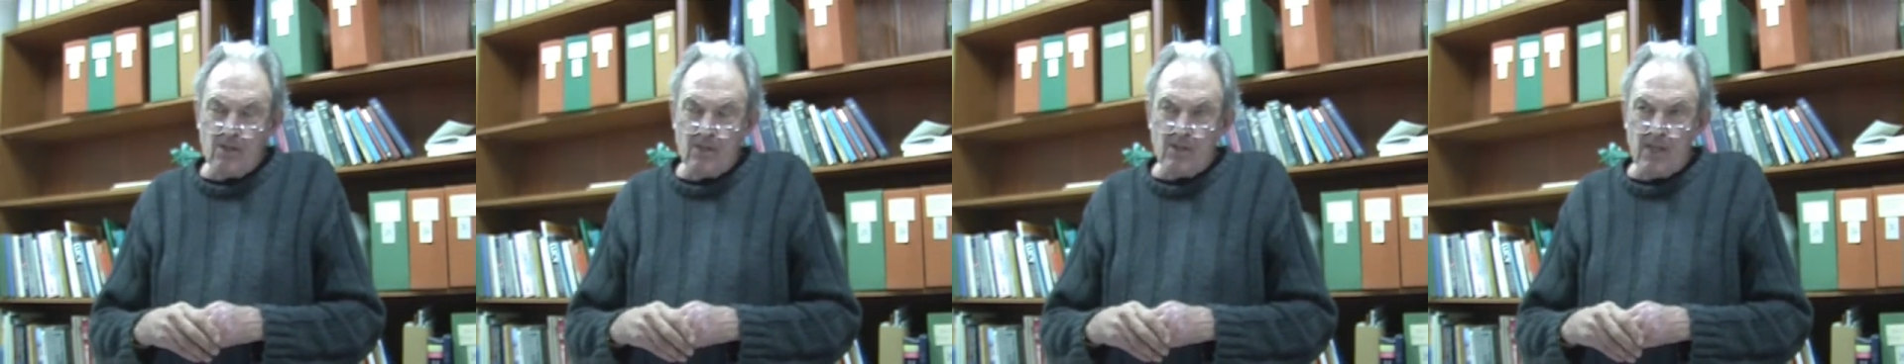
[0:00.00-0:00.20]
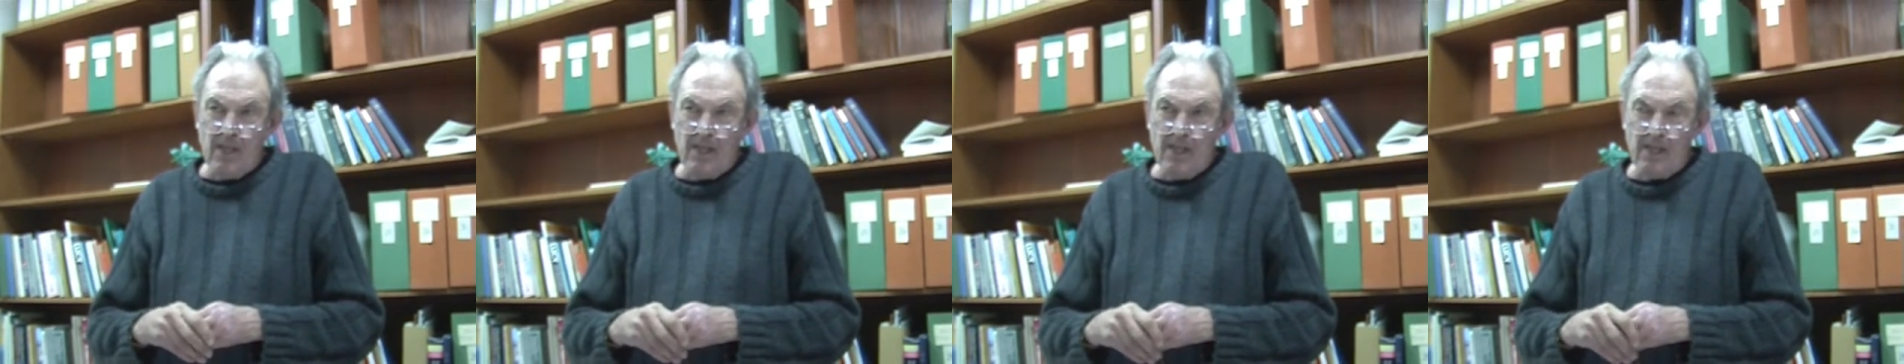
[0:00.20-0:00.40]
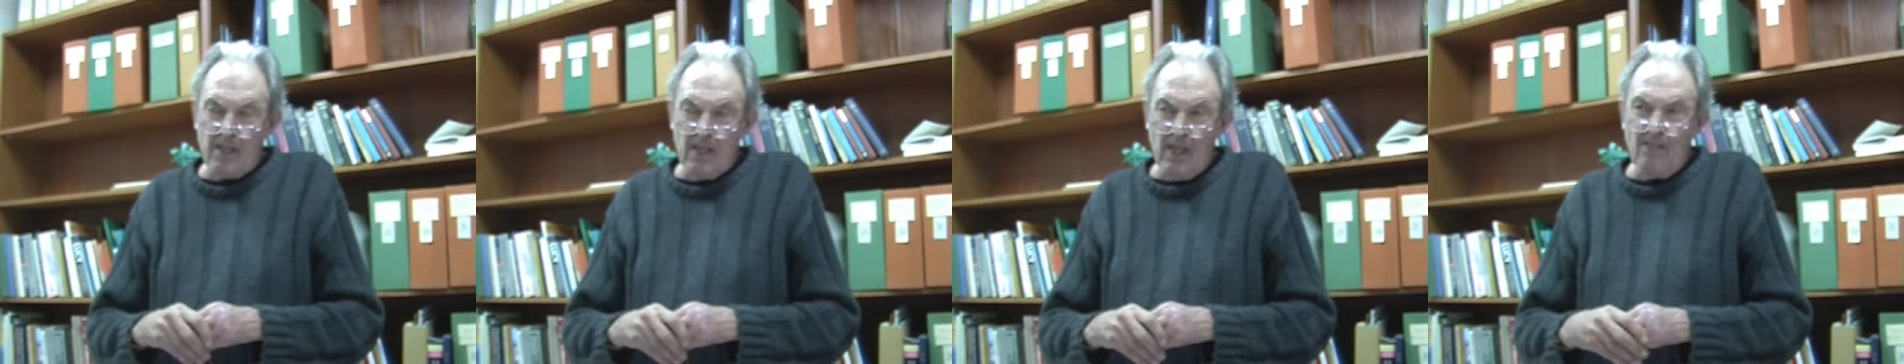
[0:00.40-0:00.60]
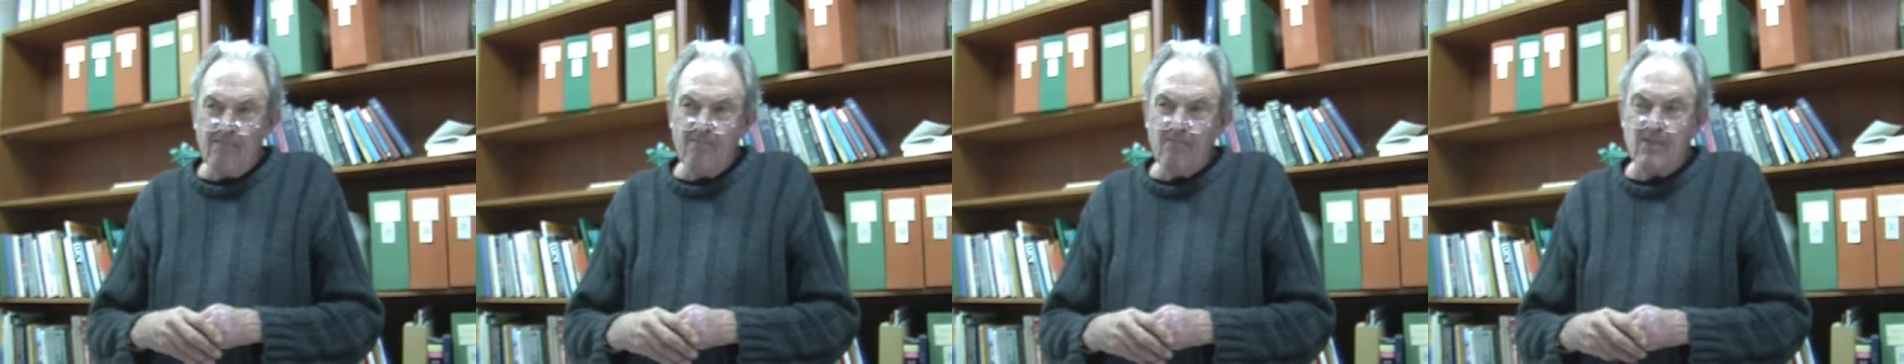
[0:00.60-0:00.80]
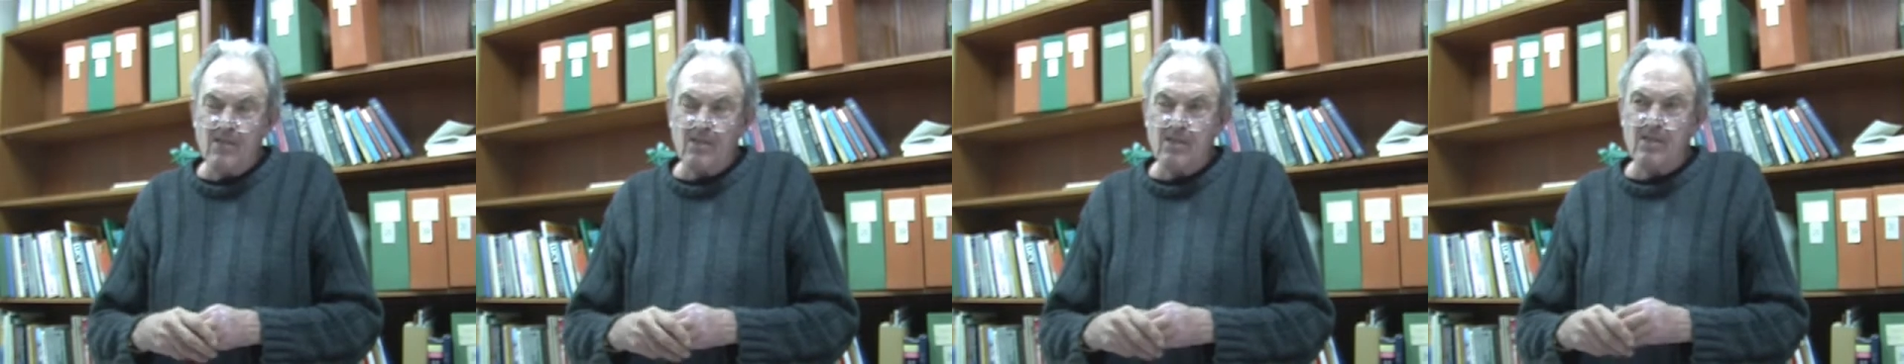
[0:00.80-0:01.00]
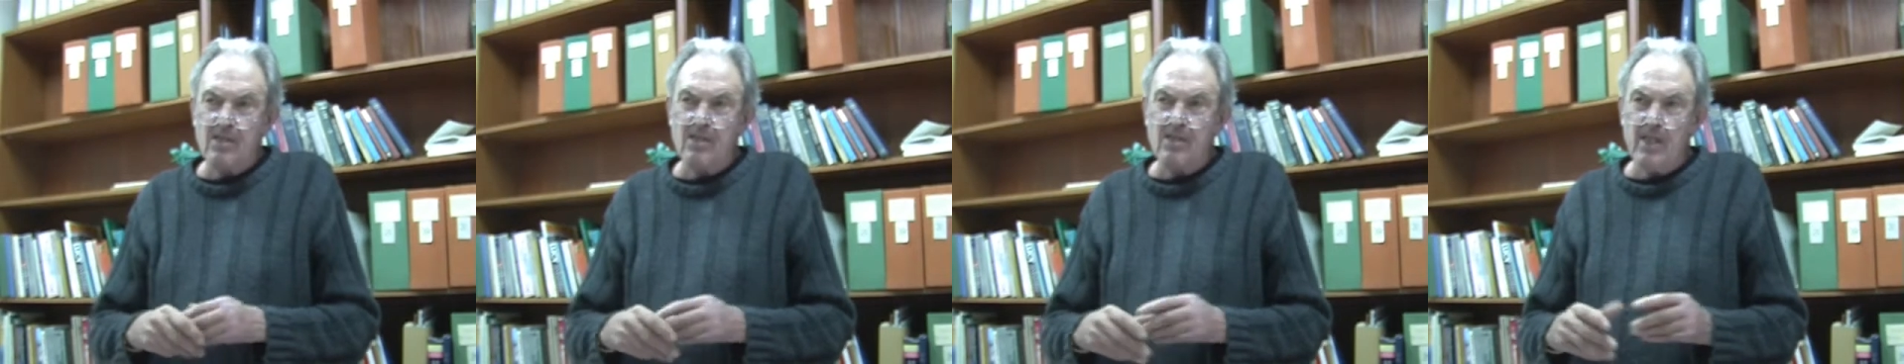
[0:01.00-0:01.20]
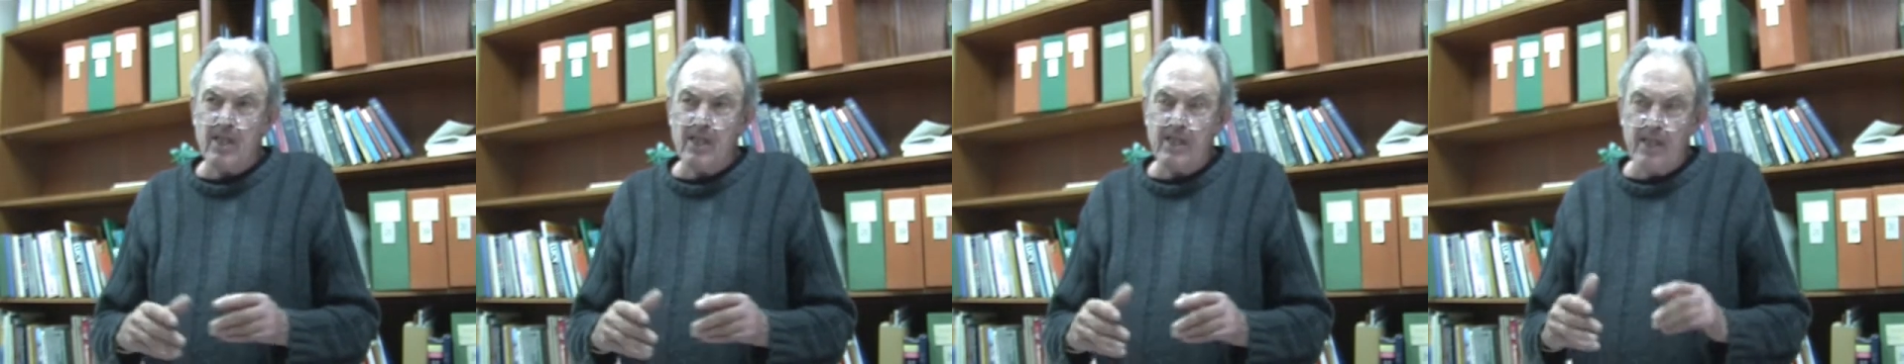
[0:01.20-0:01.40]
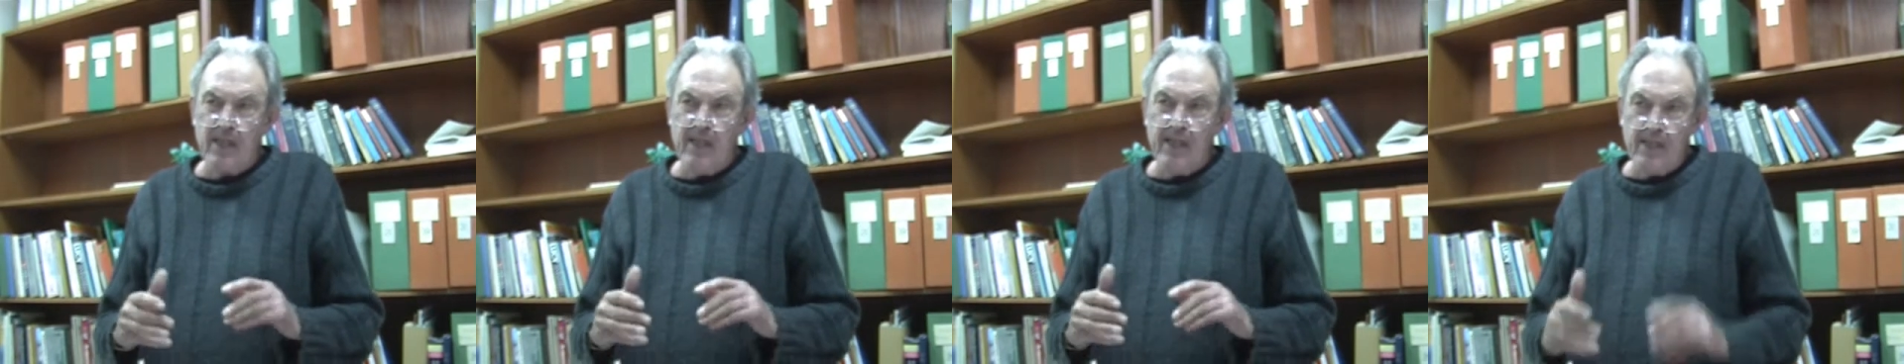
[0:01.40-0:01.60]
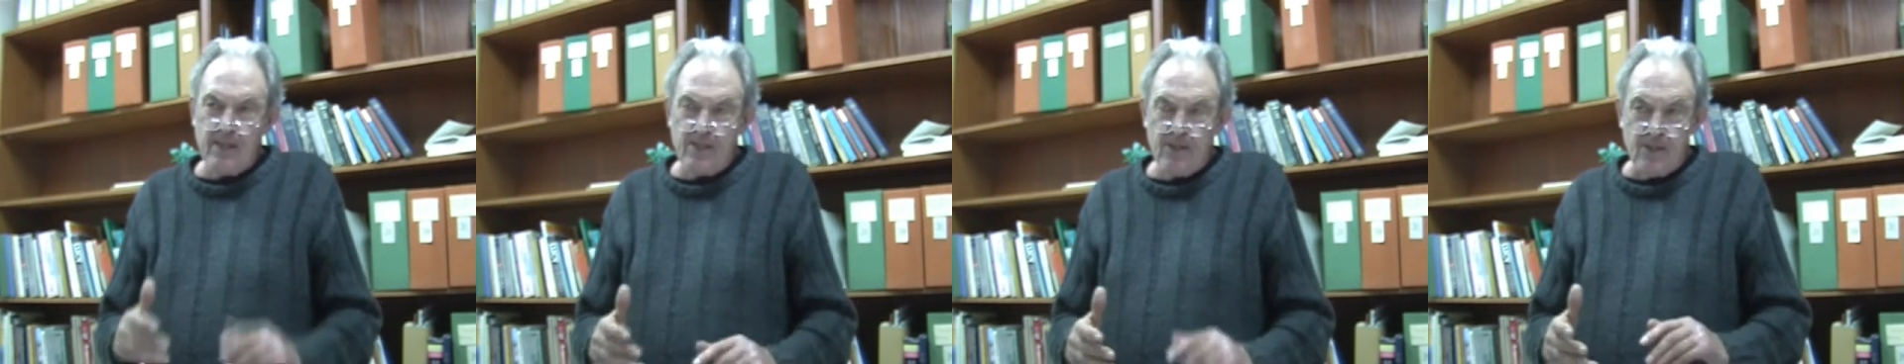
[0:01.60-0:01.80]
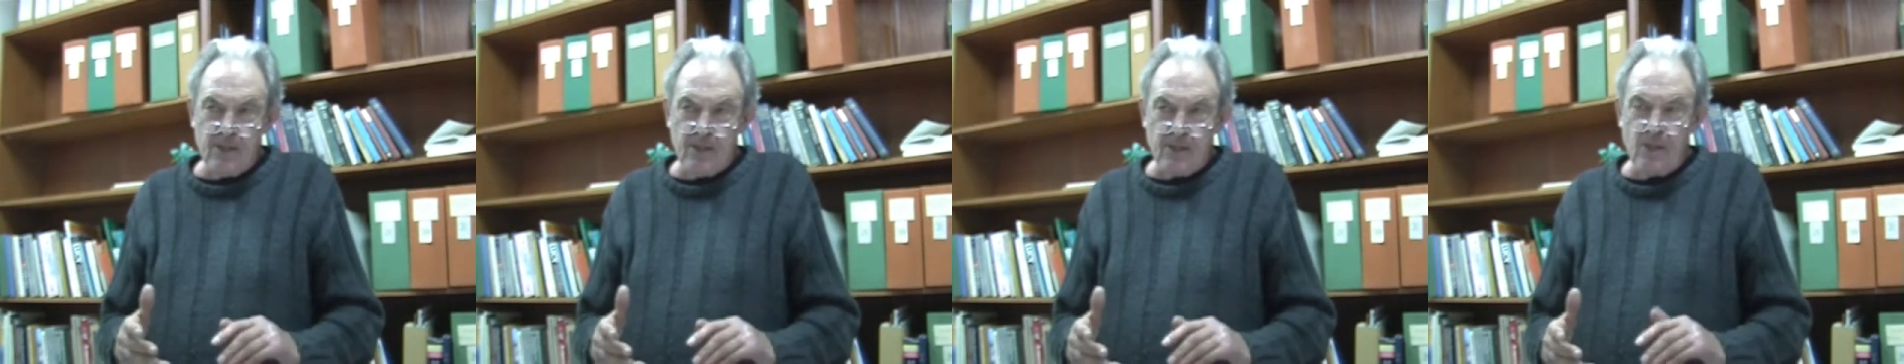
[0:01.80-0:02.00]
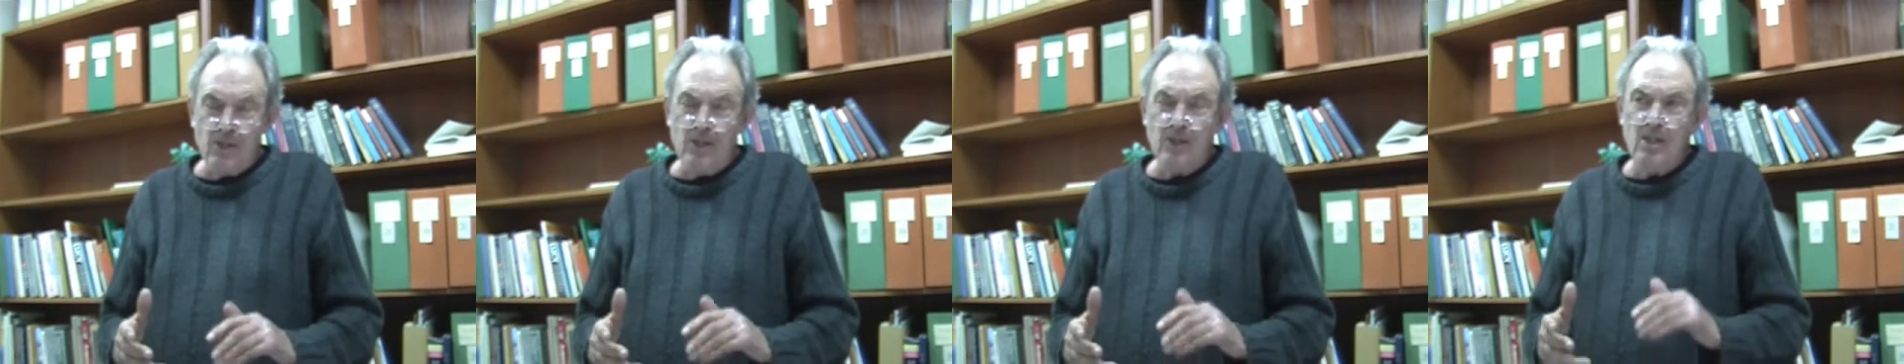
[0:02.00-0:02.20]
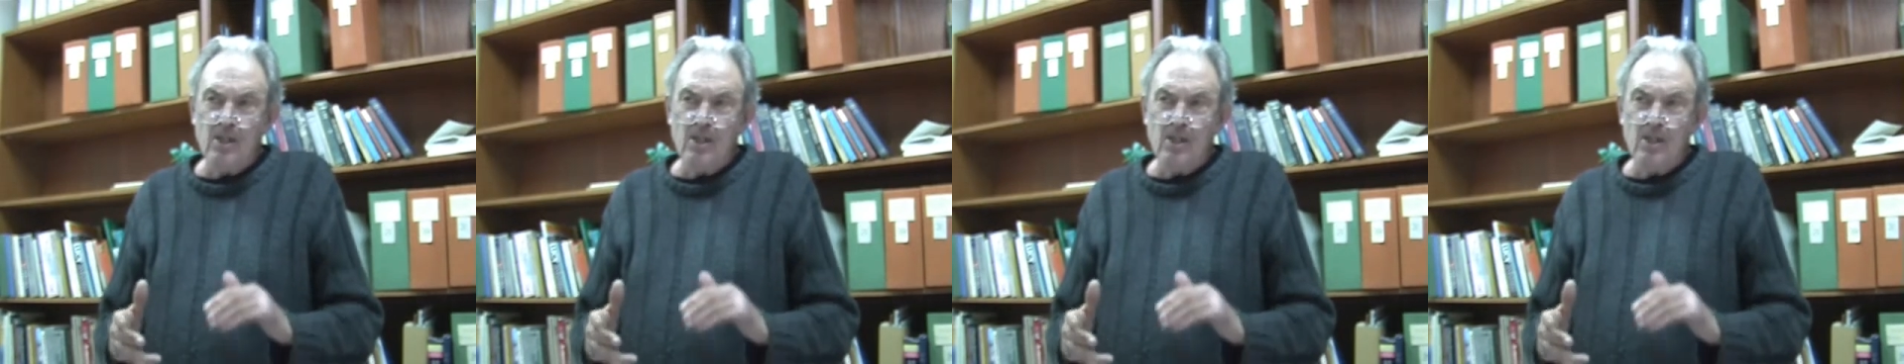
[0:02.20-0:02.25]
state governments to take action